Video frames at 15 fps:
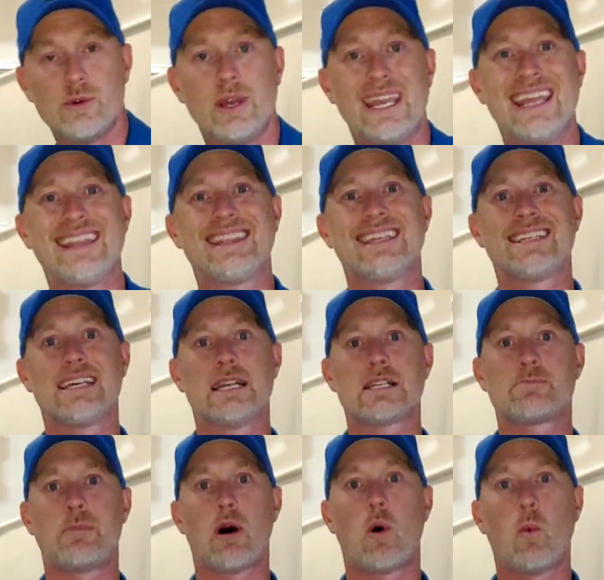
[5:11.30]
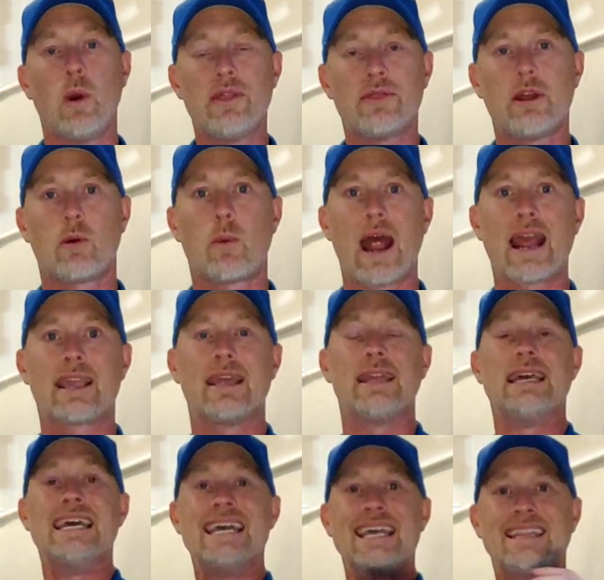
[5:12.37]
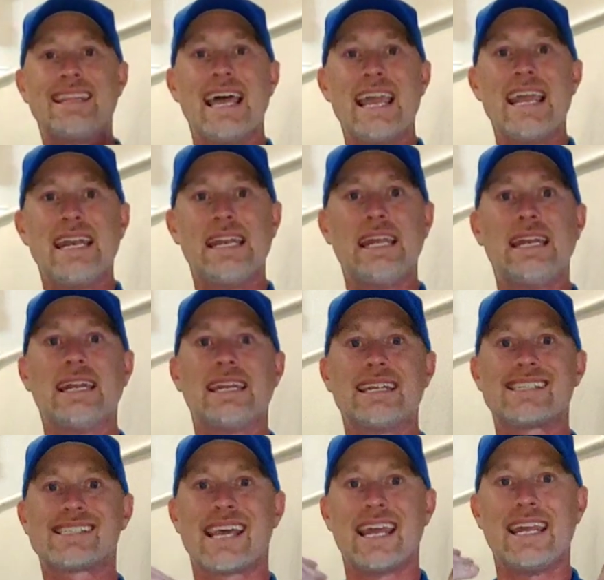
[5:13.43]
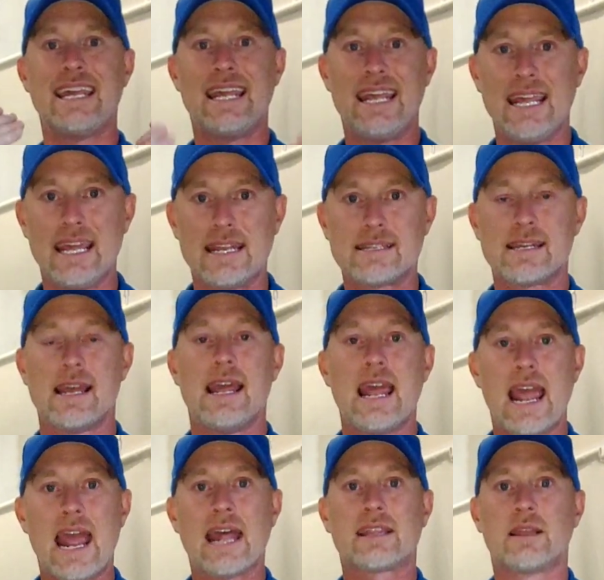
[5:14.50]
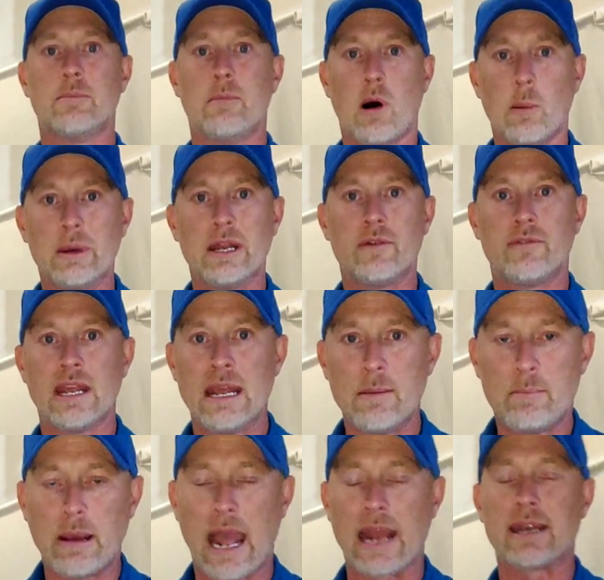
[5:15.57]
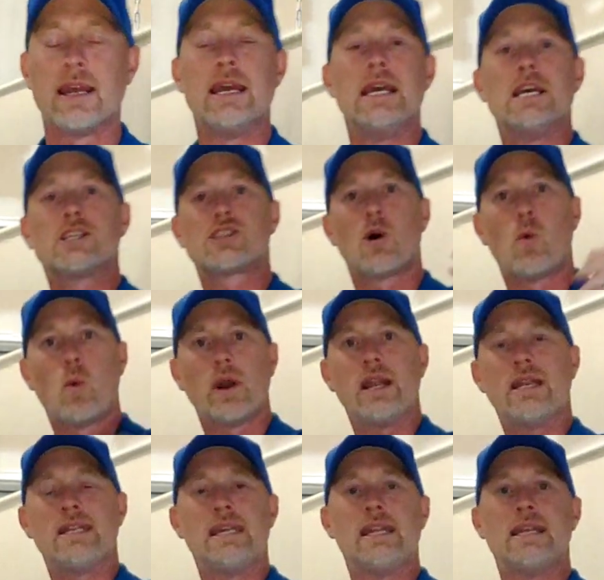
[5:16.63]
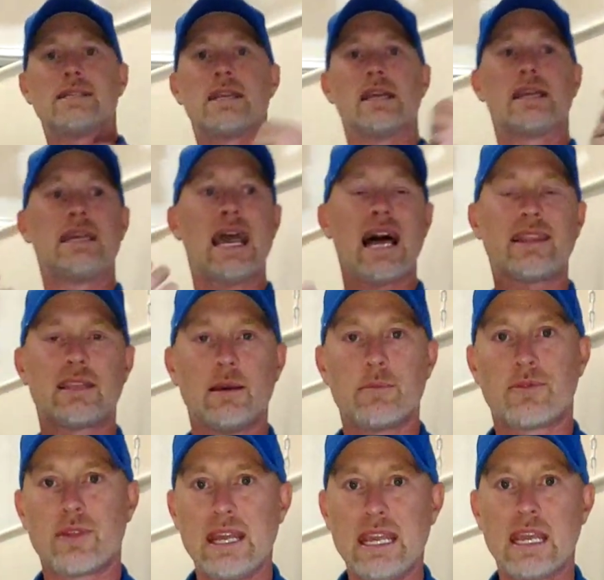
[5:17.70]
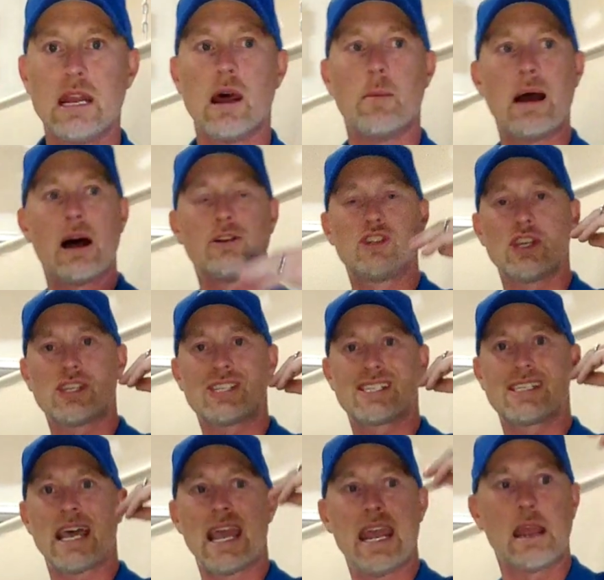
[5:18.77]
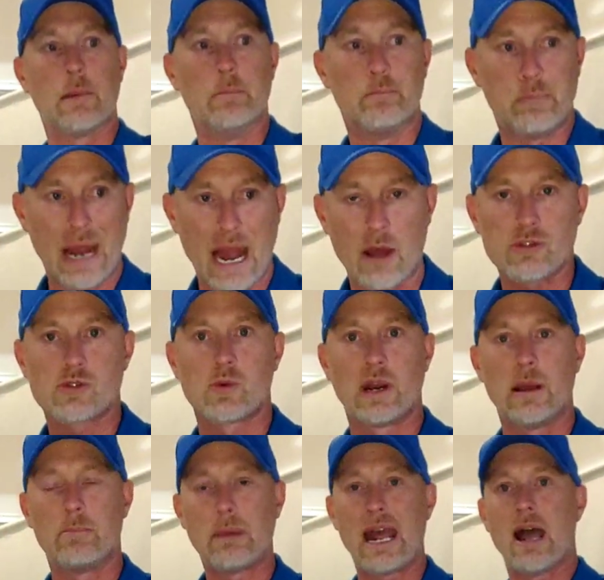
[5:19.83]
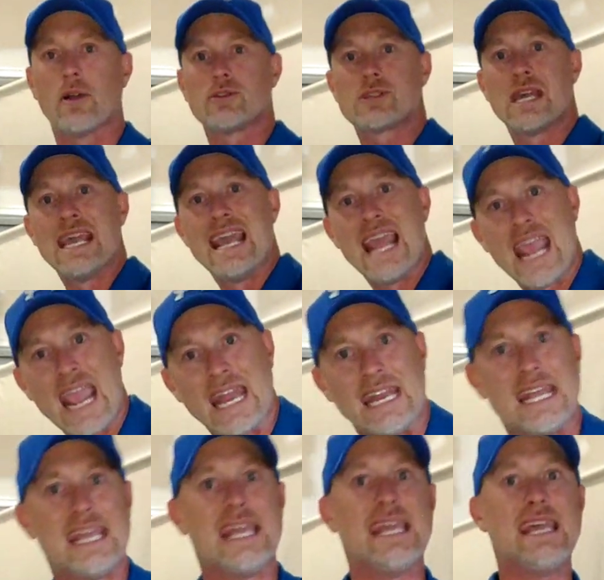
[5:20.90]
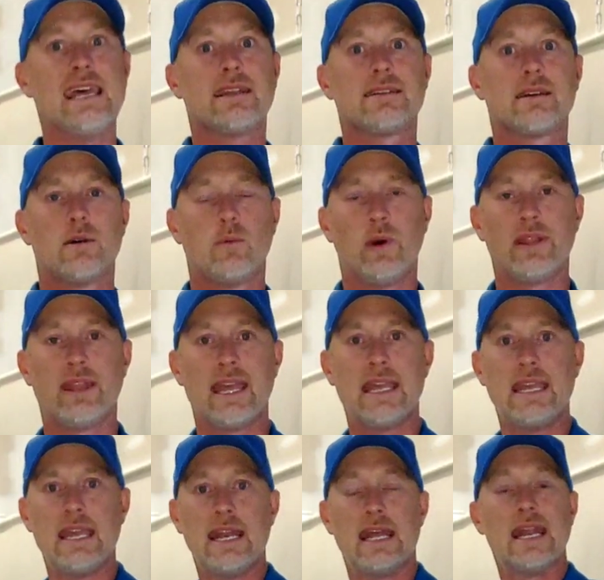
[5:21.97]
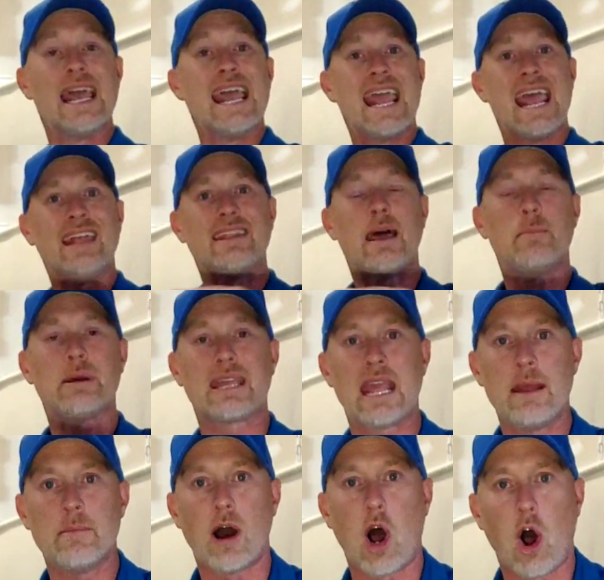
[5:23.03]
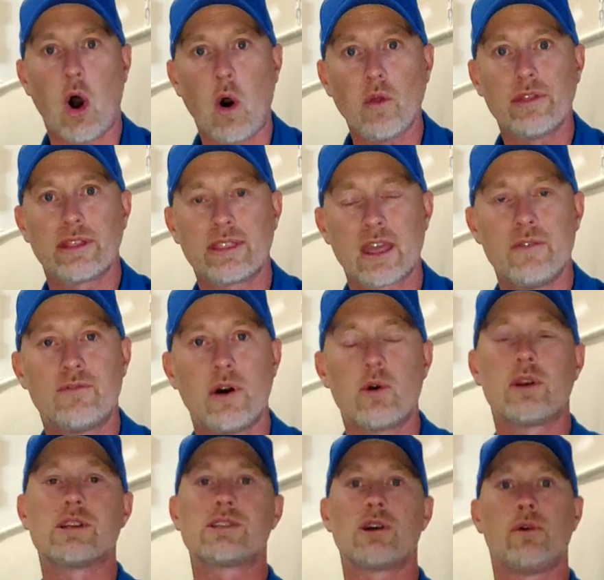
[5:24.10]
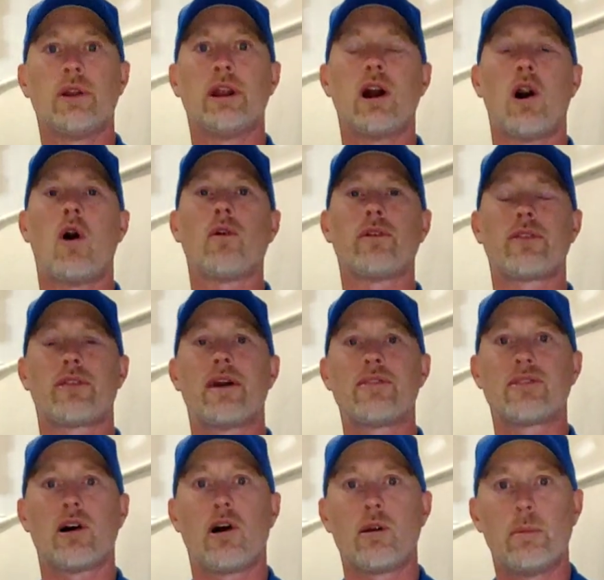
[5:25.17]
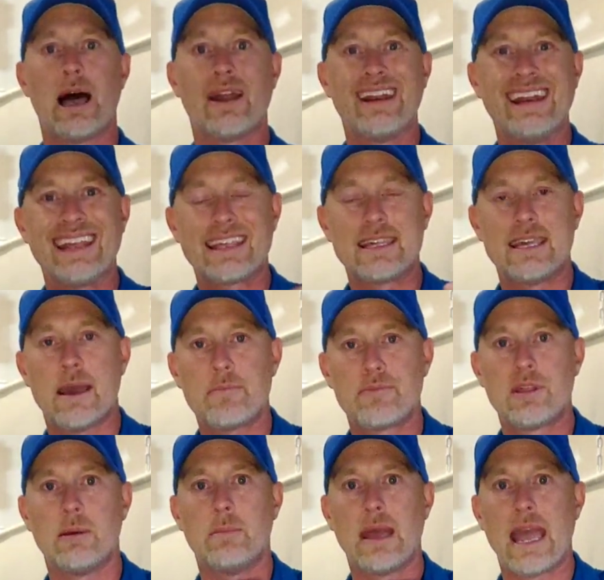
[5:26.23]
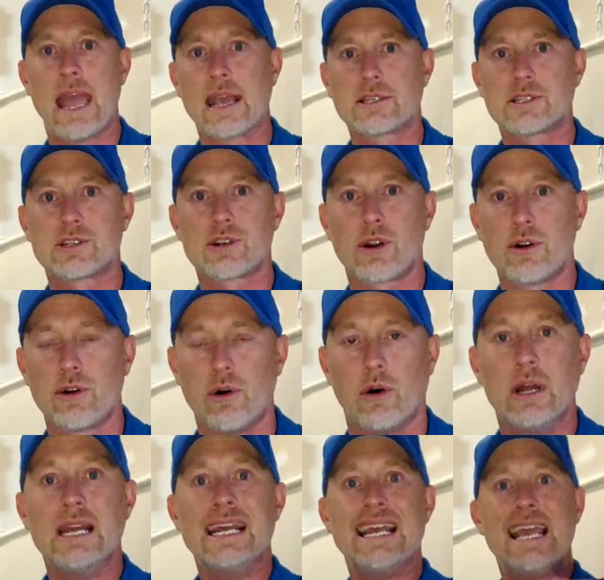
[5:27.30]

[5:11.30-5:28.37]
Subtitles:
to hit the tennis ball with their racket, they needed to say hit at the moment of impact. So what it did is it got them thinking about just saying bounce when it bounced and hit when they hit it. And that became all that they focused on and all that they thought about, and it kept them external.